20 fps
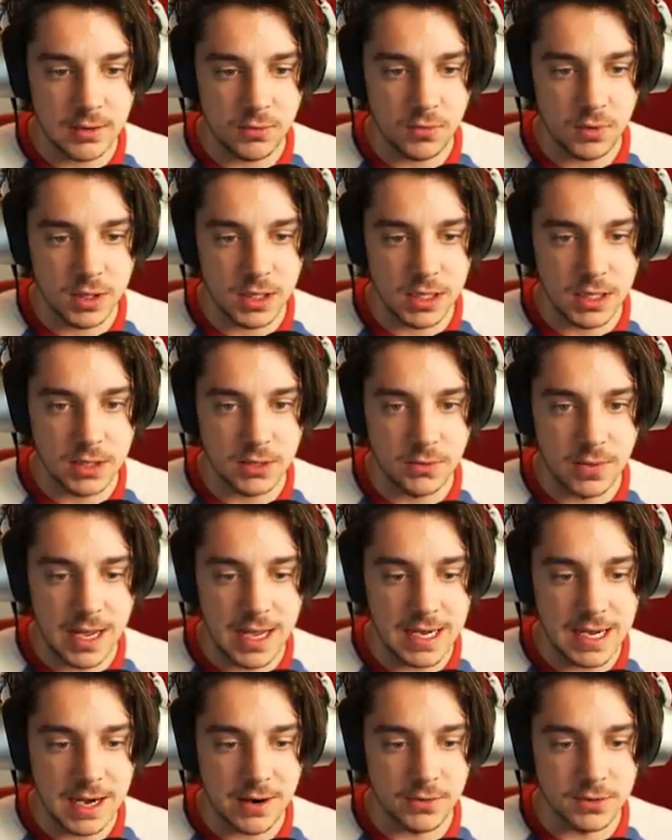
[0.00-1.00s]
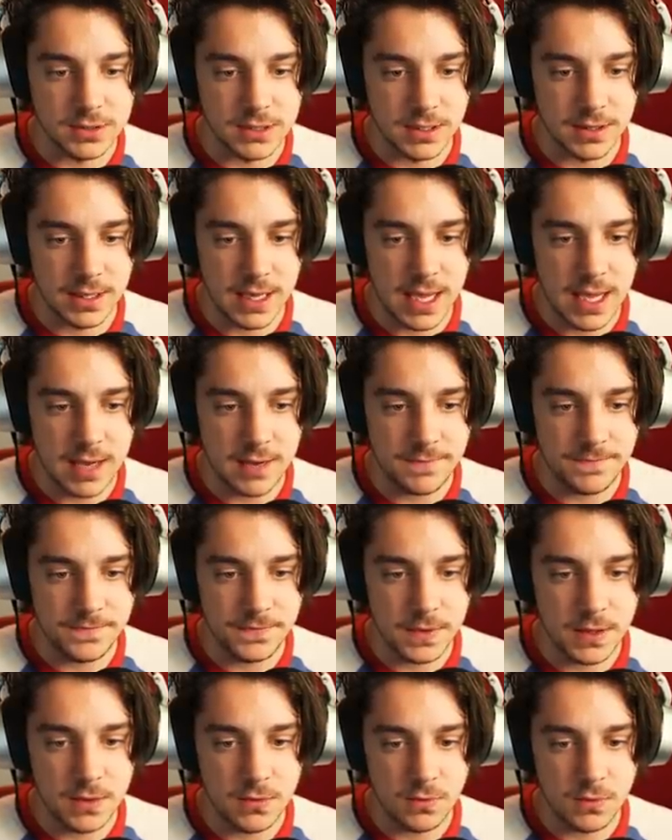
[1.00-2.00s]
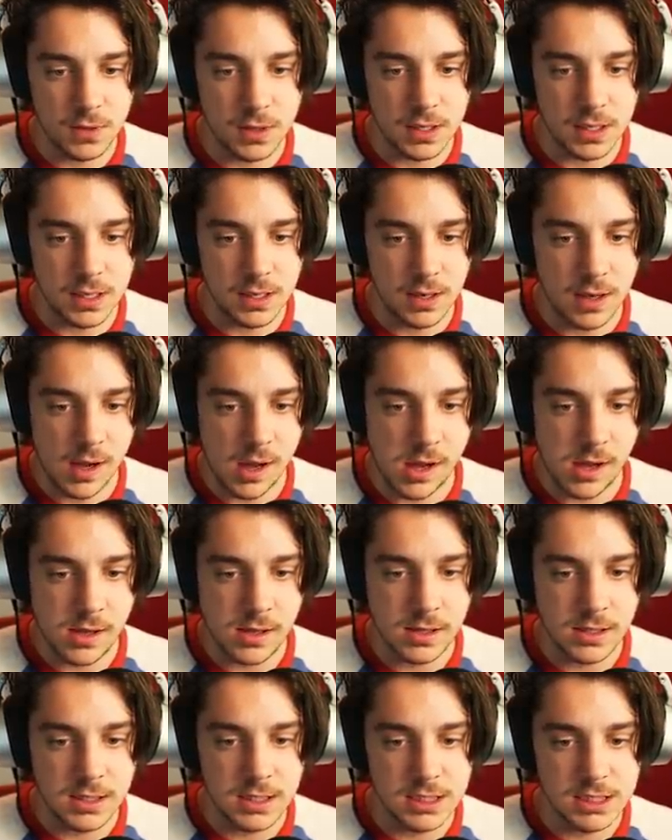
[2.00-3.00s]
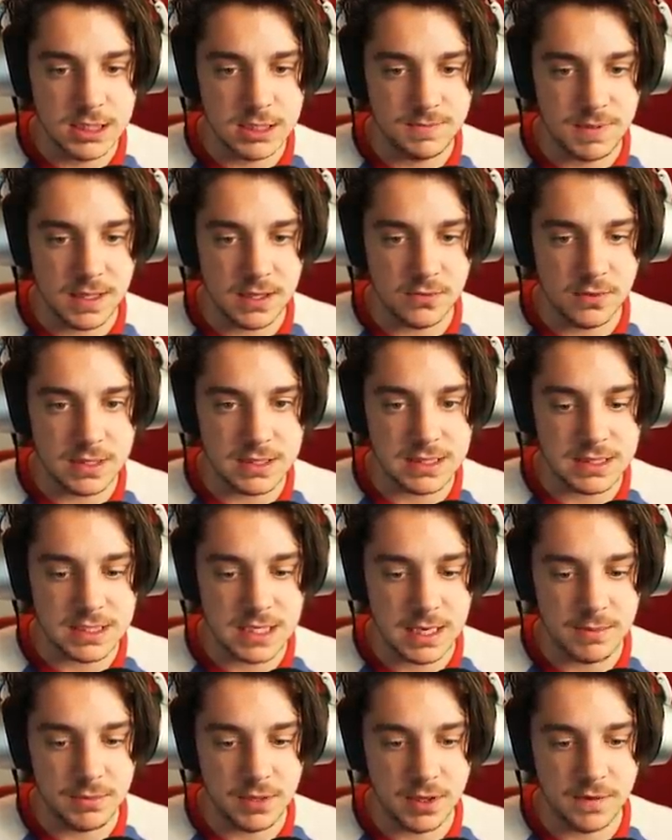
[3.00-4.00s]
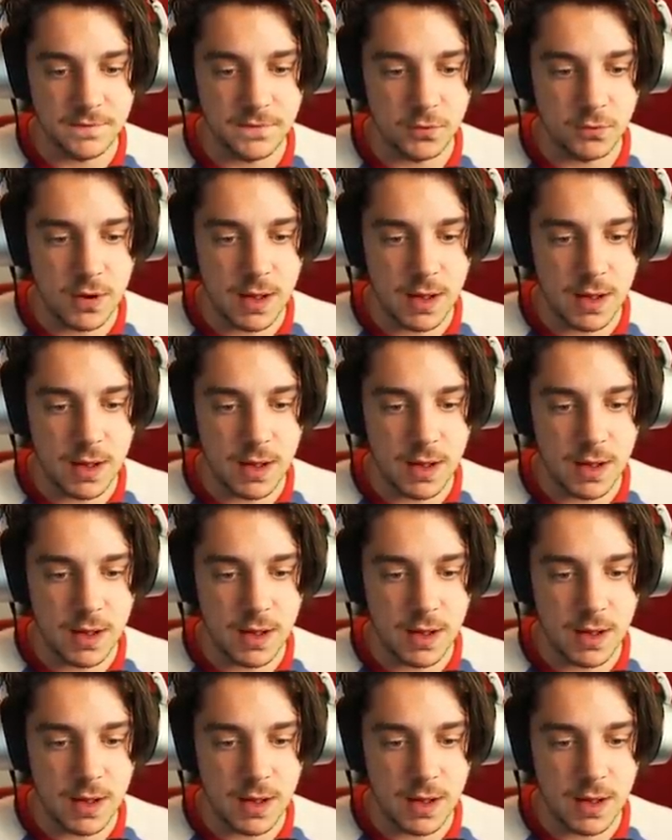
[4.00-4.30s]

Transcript: we're gonna do eight hours on that. We're gonna spend the rest of the time looking for